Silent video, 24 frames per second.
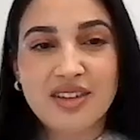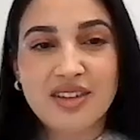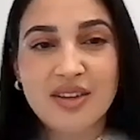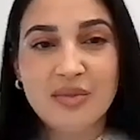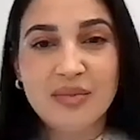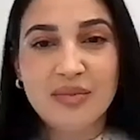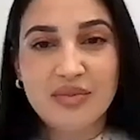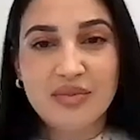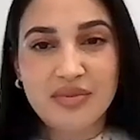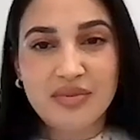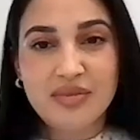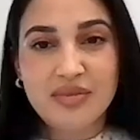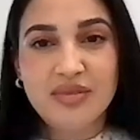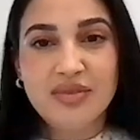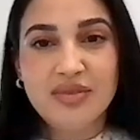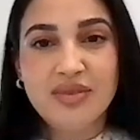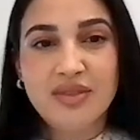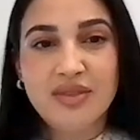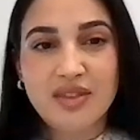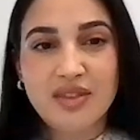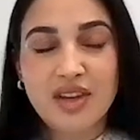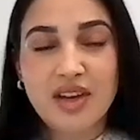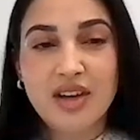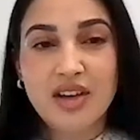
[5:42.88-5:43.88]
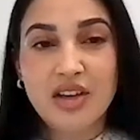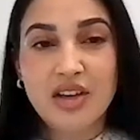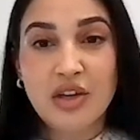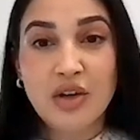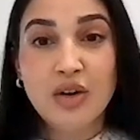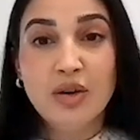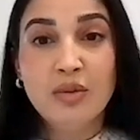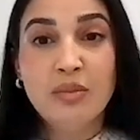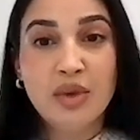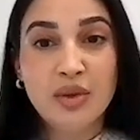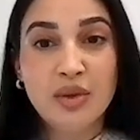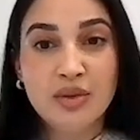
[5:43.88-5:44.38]
system. Yeah,
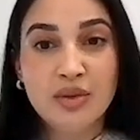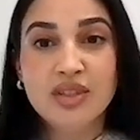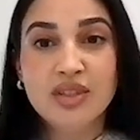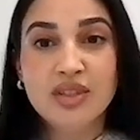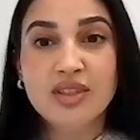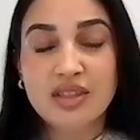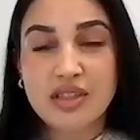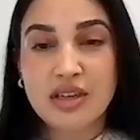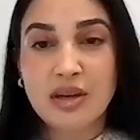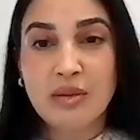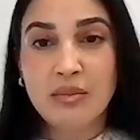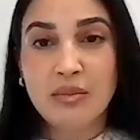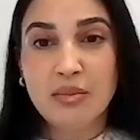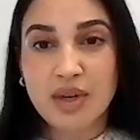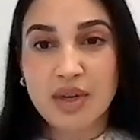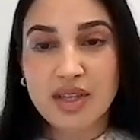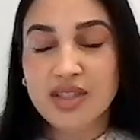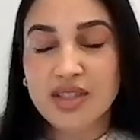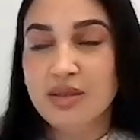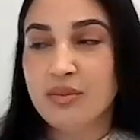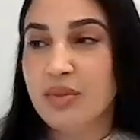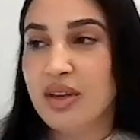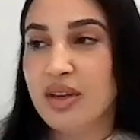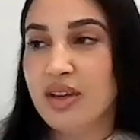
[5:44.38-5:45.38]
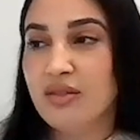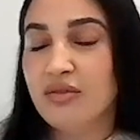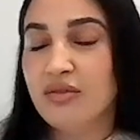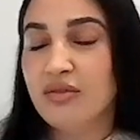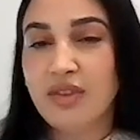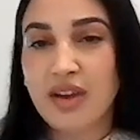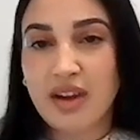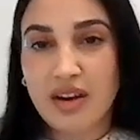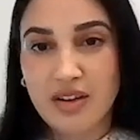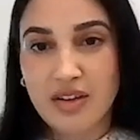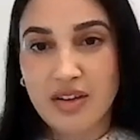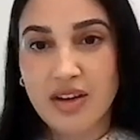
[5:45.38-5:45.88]
your immune system must be
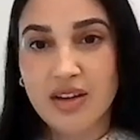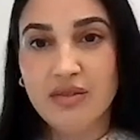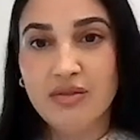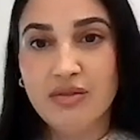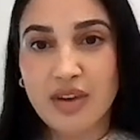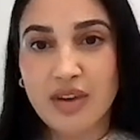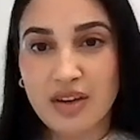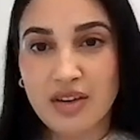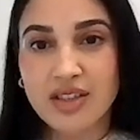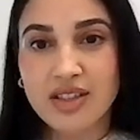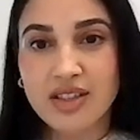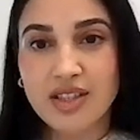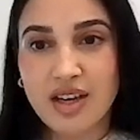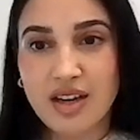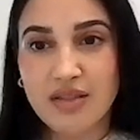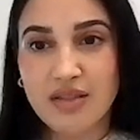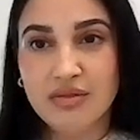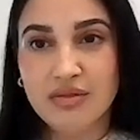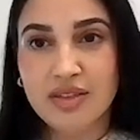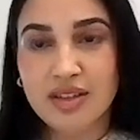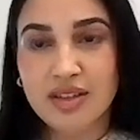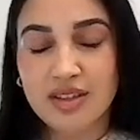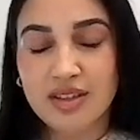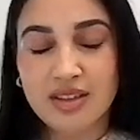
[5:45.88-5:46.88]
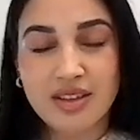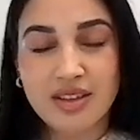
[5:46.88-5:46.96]
very, very tough.